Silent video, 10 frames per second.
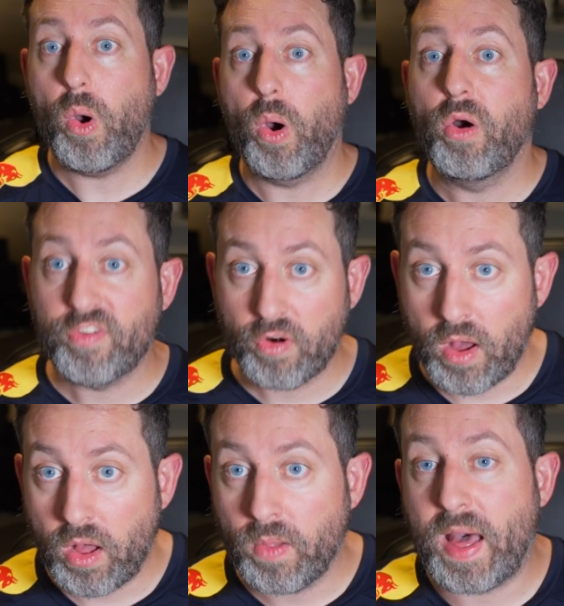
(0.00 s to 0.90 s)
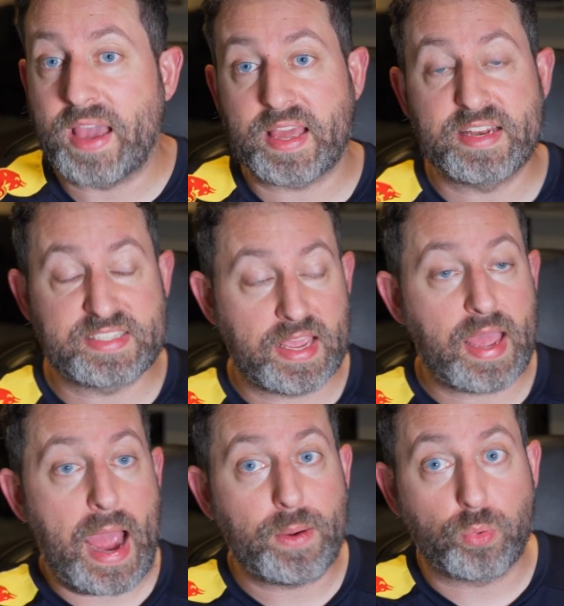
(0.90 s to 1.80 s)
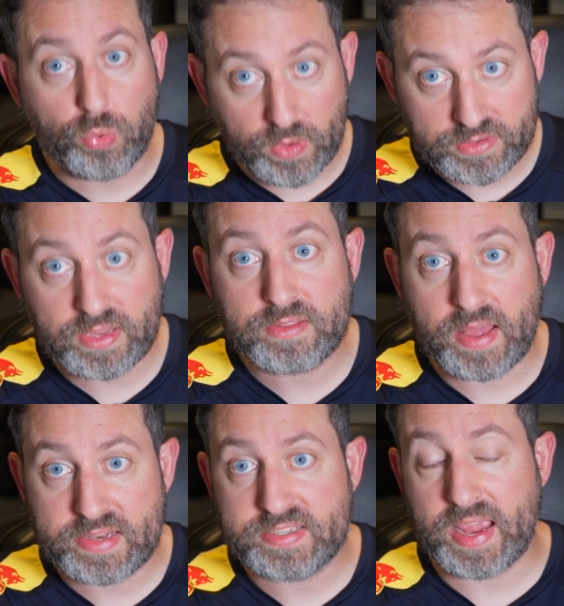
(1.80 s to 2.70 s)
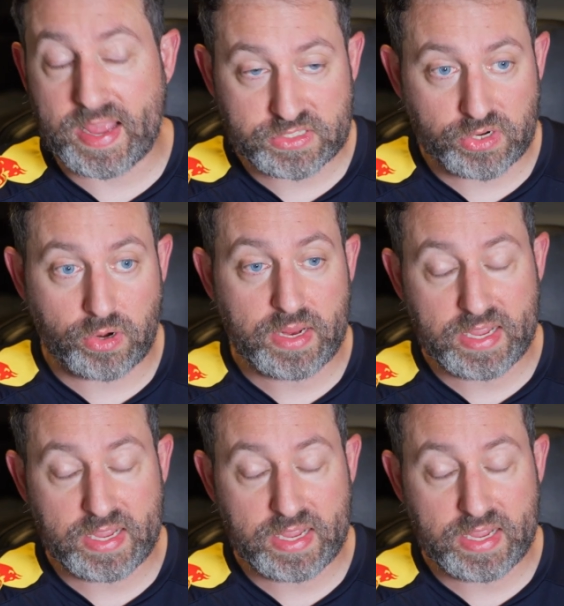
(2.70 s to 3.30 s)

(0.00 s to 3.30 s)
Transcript: Overall, I gotta say, I really like Dehancer.